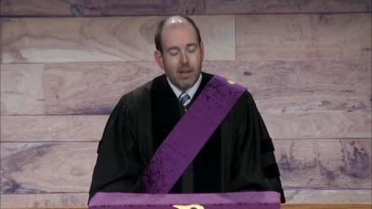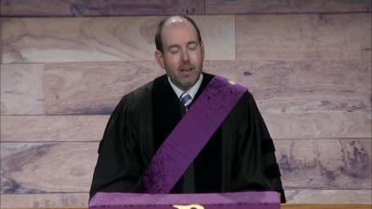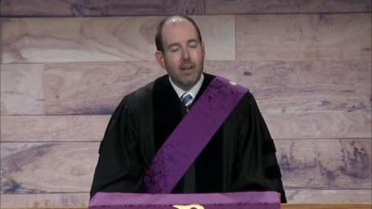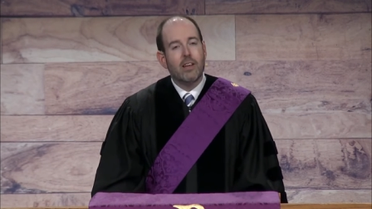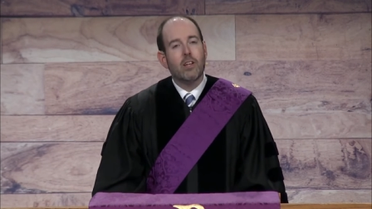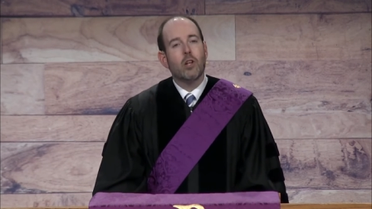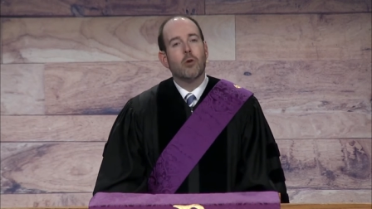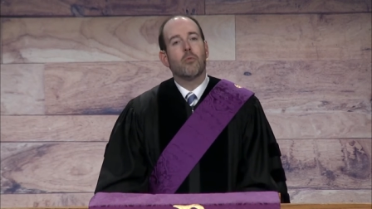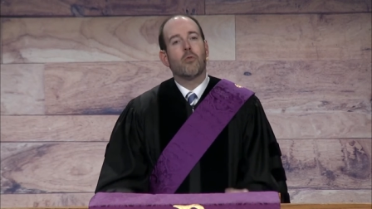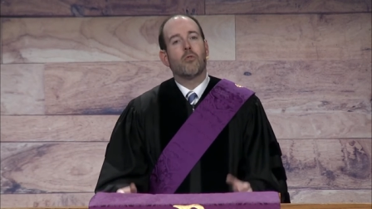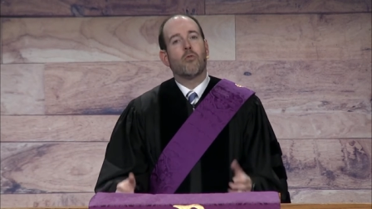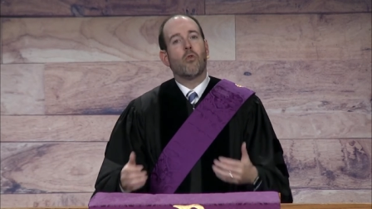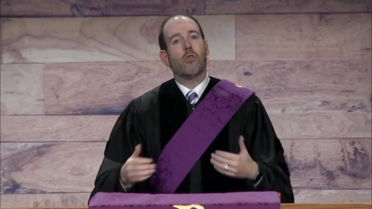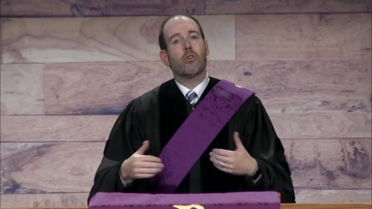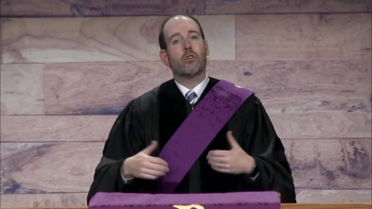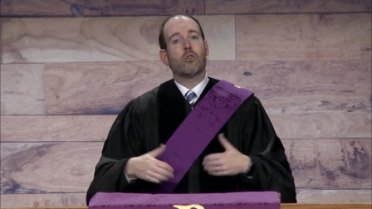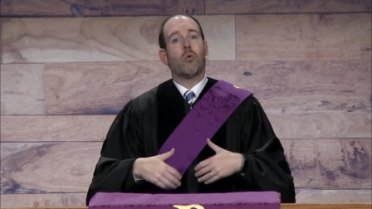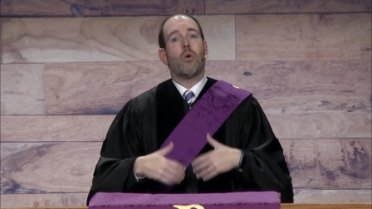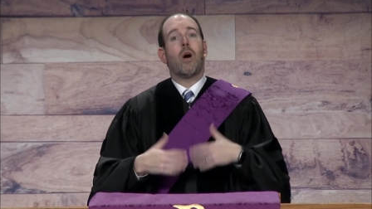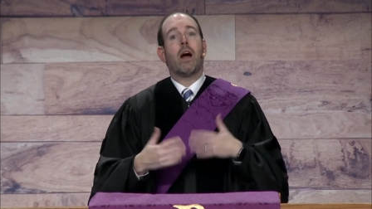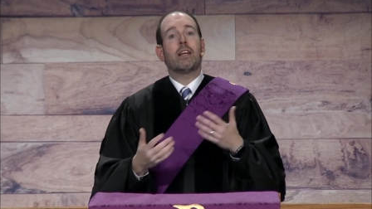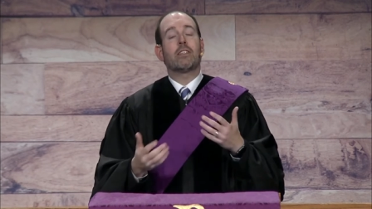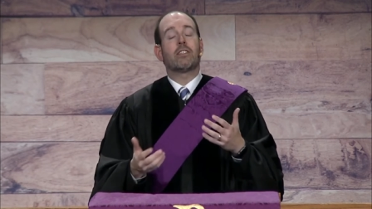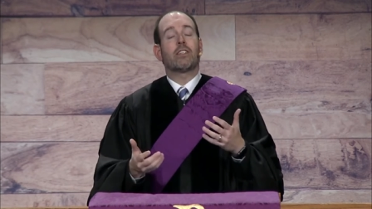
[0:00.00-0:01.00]
You know, before
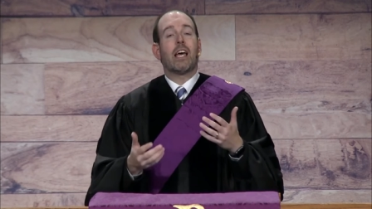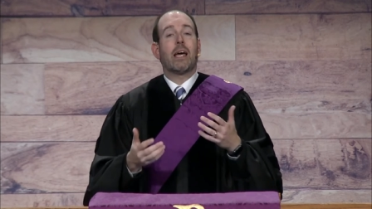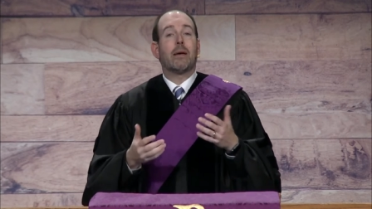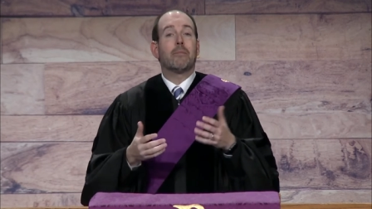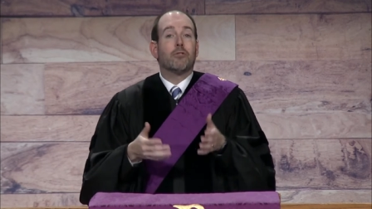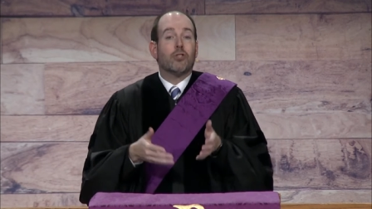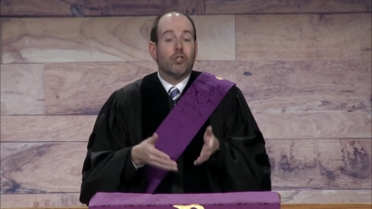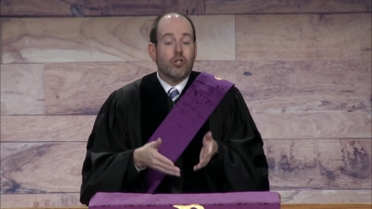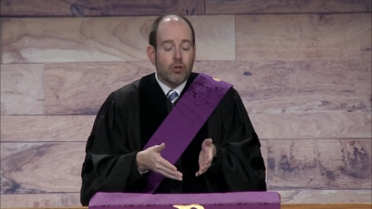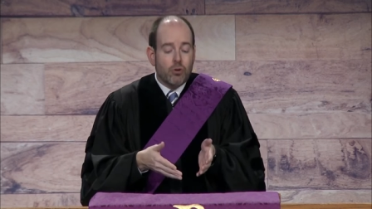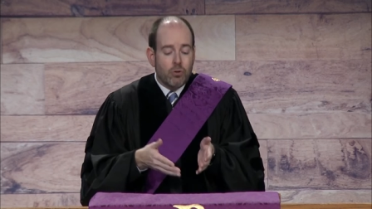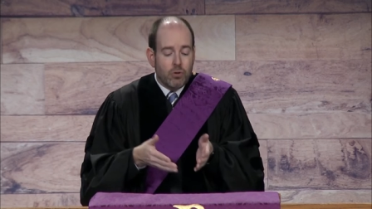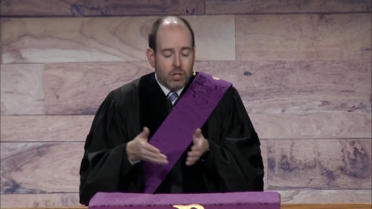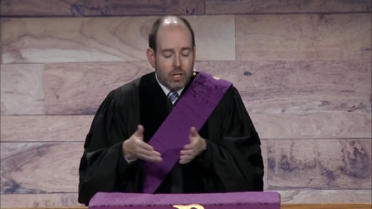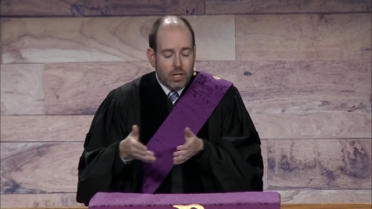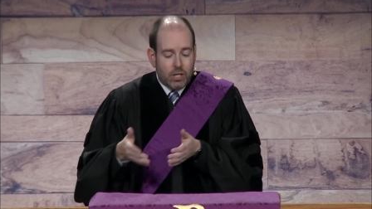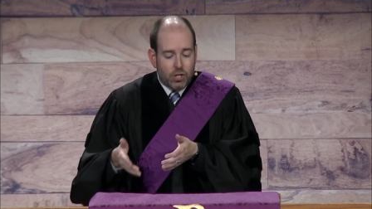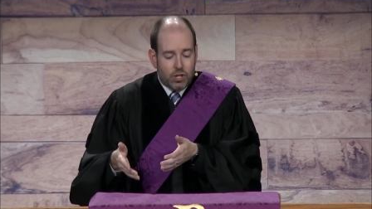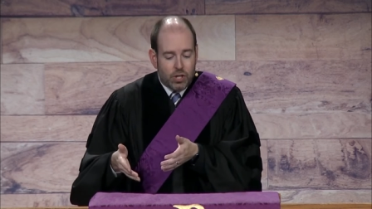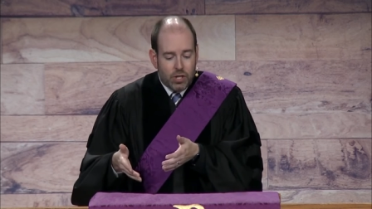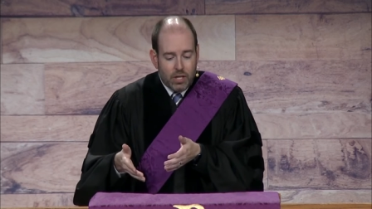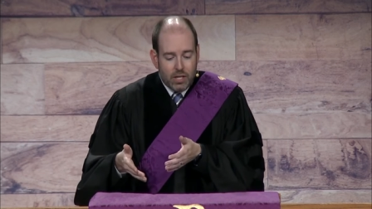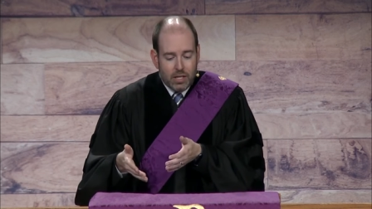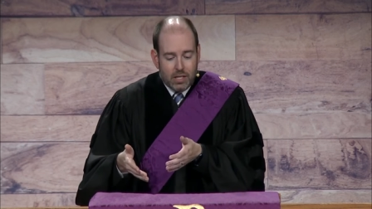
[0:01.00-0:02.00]
Christ came, Jews
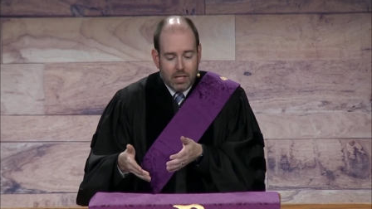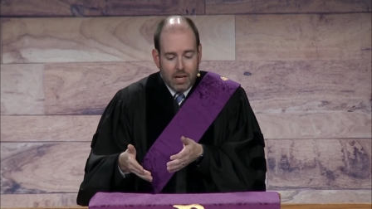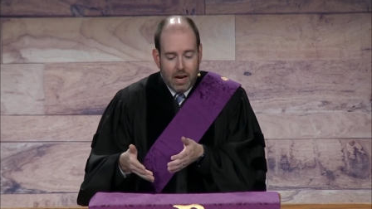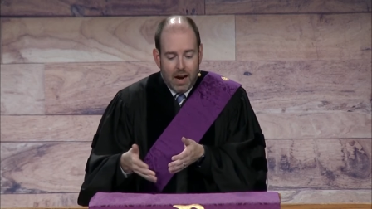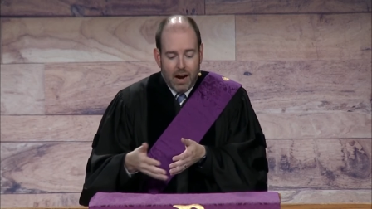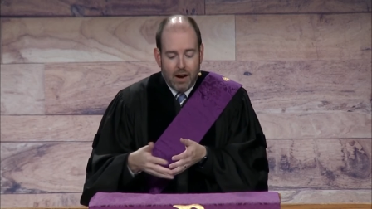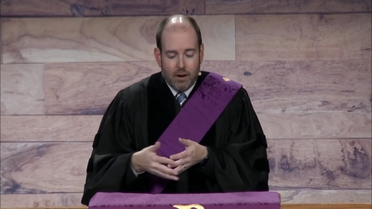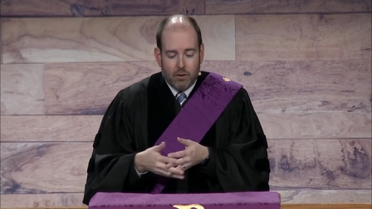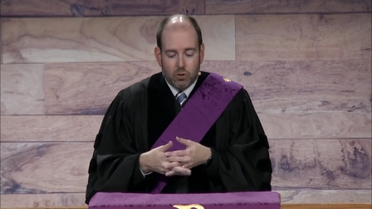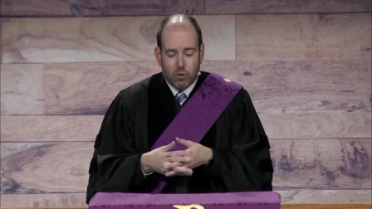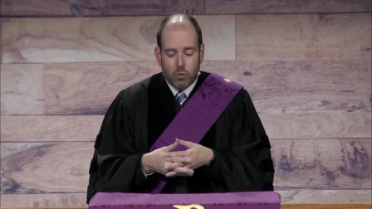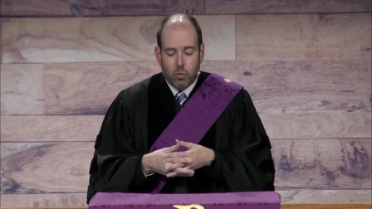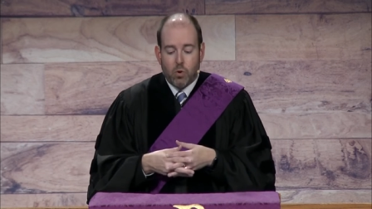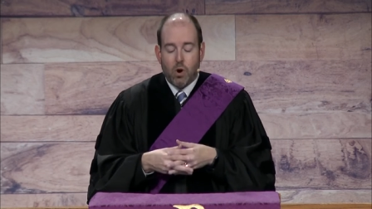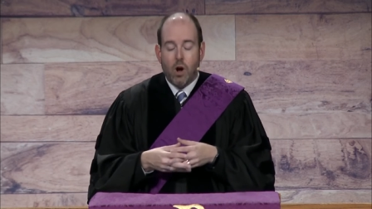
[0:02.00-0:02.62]
and Gentiles